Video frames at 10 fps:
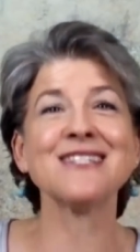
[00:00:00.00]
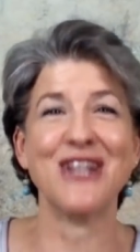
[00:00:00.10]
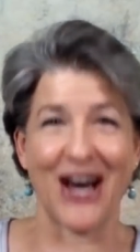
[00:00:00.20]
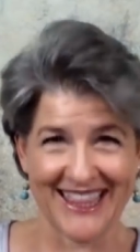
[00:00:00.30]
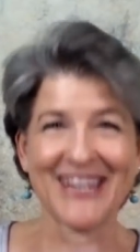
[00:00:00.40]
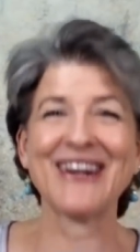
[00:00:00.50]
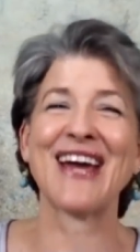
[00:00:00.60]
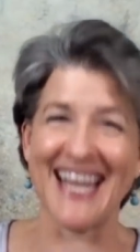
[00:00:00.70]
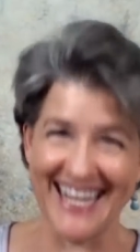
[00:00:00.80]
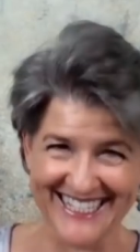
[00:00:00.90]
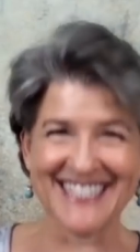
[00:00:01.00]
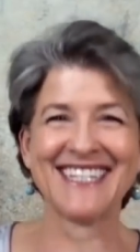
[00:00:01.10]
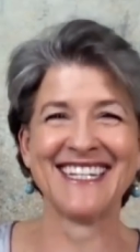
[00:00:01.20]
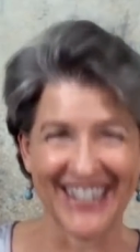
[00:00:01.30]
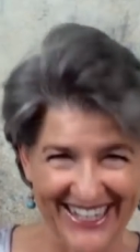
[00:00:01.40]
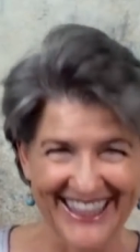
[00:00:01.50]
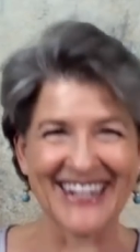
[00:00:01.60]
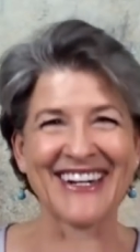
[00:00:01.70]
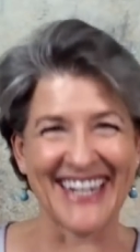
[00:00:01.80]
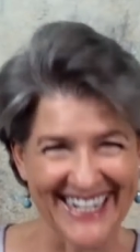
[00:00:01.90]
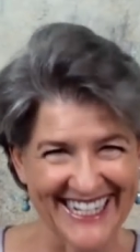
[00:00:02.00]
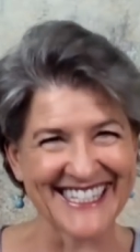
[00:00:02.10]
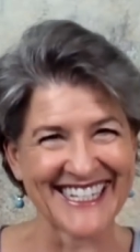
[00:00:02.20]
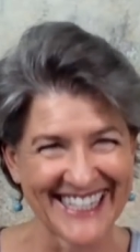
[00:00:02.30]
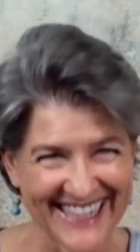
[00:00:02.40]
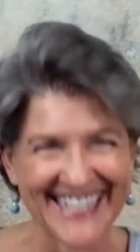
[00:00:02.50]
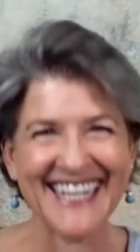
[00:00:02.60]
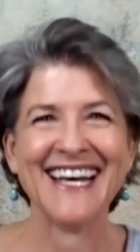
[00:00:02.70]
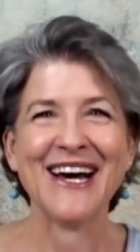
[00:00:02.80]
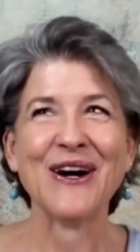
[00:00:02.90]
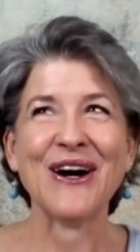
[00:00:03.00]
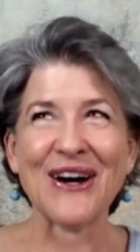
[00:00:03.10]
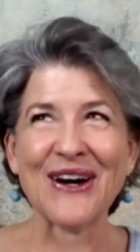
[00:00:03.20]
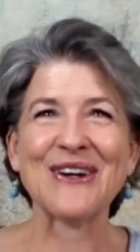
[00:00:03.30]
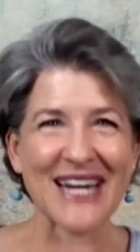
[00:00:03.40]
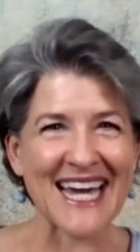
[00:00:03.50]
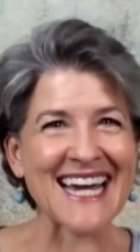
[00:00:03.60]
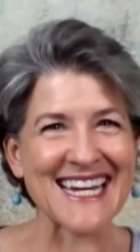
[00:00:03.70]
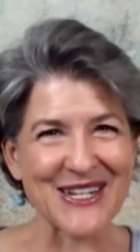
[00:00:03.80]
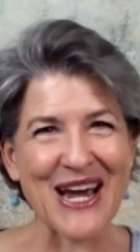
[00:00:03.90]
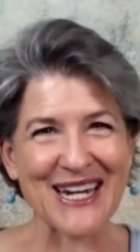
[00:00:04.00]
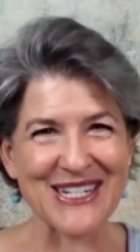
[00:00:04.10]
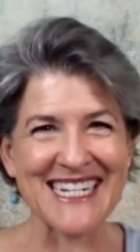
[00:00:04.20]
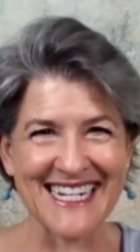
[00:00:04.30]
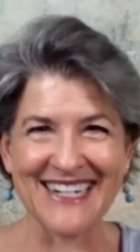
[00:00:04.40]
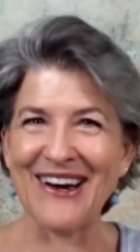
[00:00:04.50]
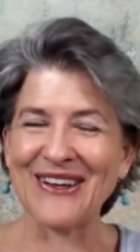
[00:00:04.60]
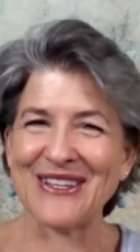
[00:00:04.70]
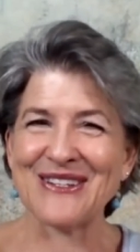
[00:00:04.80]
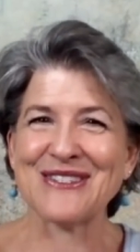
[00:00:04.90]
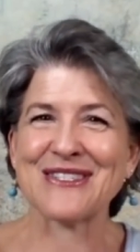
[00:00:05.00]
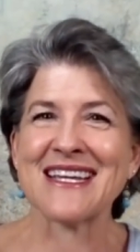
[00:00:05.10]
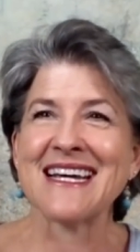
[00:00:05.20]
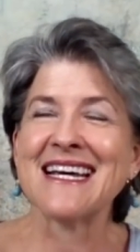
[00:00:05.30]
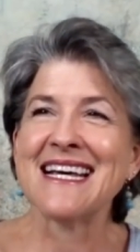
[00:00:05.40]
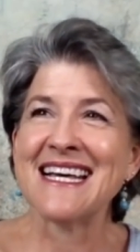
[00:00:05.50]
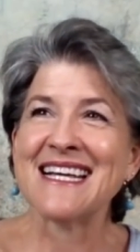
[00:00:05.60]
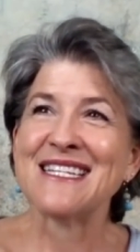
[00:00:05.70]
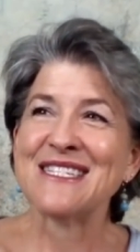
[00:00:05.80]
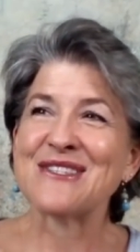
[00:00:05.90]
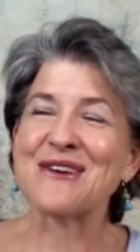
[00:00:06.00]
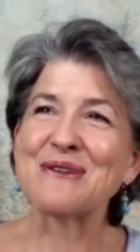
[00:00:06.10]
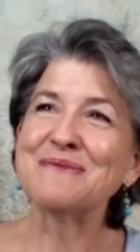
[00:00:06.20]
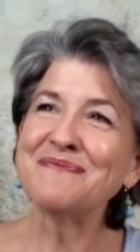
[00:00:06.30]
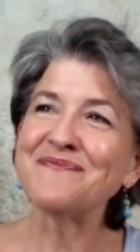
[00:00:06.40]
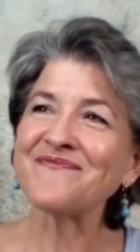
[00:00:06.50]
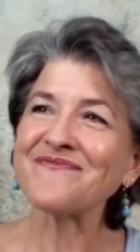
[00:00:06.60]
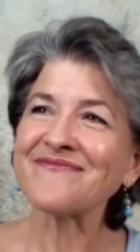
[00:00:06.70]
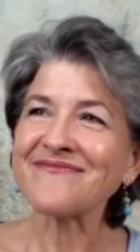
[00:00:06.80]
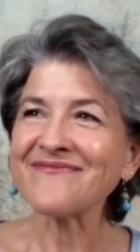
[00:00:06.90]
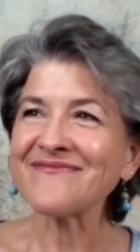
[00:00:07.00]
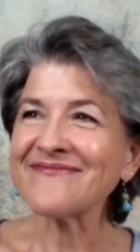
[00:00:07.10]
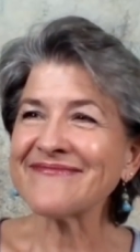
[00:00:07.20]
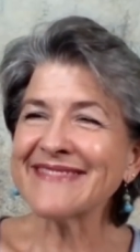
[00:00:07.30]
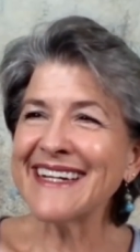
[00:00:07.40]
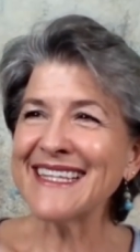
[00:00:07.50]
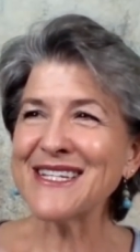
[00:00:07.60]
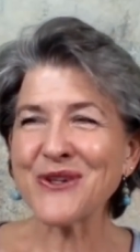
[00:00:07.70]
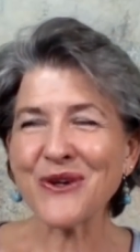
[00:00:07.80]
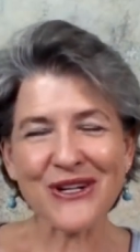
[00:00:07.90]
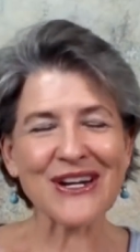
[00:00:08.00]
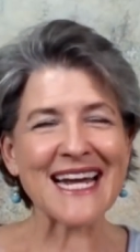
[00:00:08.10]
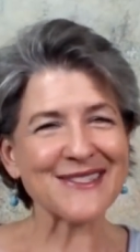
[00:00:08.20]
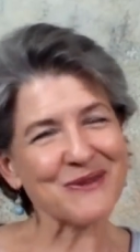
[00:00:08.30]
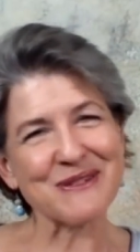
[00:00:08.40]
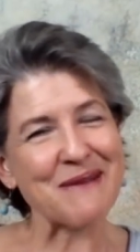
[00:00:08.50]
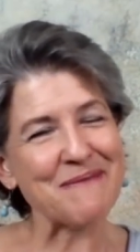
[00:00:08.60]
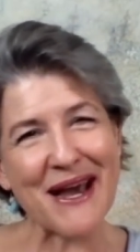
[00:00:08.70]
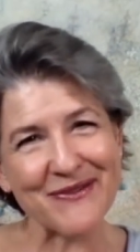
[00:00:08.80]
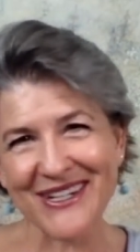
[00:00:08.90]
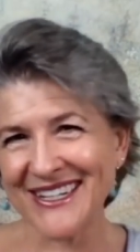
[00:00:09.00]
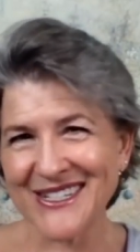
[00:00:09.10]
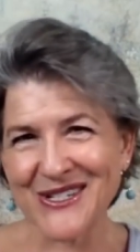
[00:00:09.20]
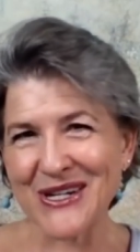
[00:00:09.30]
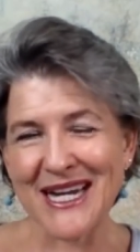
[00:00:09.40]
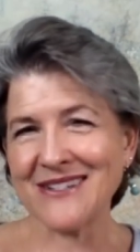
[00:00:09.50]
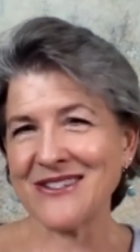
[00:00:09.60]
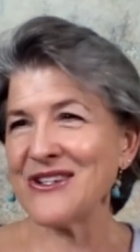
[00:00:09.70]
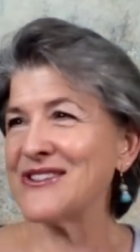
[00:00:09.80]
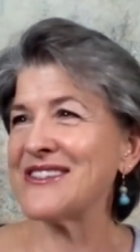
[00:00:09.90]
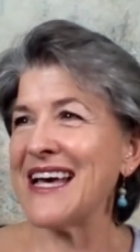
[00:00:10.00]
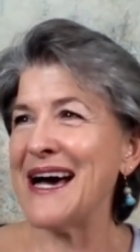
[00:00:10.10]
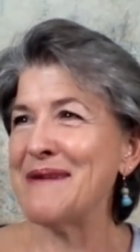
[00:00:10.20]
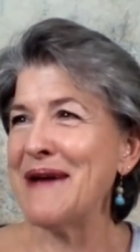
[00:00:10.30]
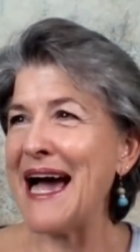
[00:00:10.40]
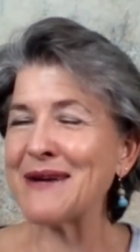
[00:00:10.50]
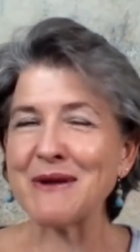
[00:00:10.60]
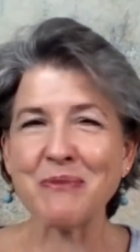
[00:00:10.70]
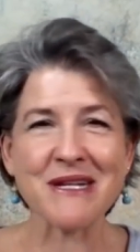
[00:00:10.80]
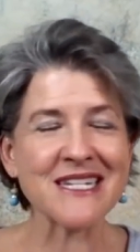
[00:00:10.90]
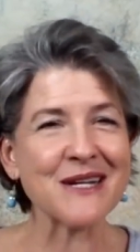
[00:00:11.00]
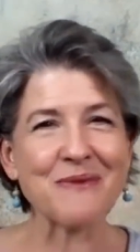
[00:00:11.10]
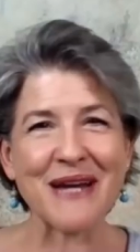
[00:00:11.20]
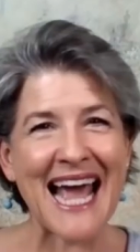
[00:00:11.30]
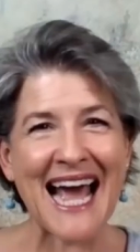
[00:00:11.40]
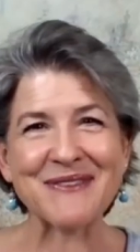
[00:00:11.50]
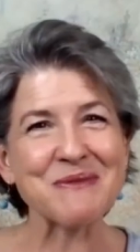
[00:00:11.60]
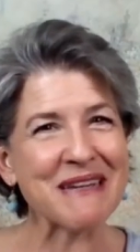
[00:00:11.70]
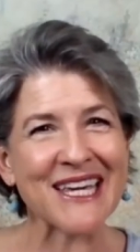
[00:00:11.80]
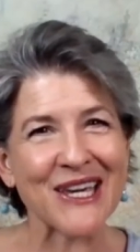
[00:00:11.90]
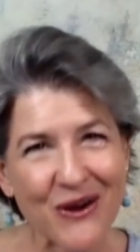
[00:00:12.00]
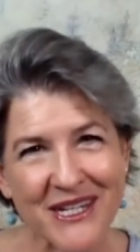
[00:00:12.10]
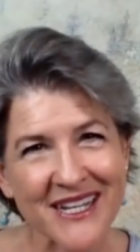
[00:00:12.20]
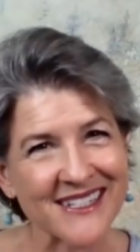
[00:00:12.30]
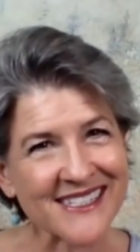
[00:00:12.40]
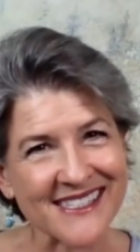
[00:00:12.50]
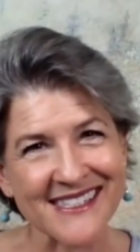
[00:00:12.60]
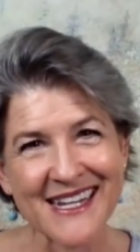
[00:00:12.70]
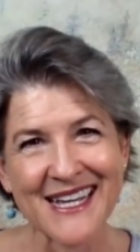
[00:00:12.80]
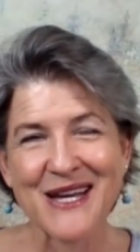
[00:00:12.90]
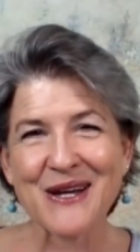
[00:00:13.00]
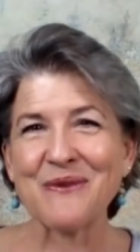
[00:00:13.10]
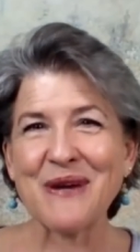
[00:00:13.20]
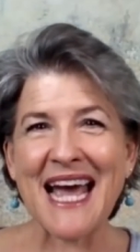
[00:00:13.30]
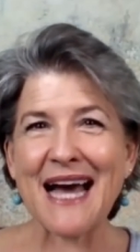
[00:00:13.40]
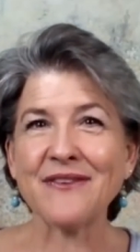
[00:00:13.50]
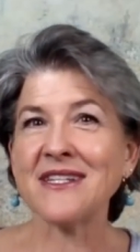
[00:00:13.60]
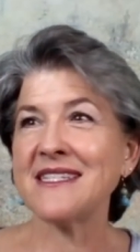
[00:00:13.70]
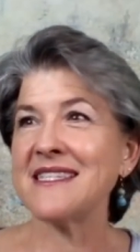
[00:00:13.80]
nod their heads and nod their heads. And, okay, I guess you actually need all those. So the shorter answer, which I'm not very good at short answers, um, how do we bridge it? We have to be curious we have to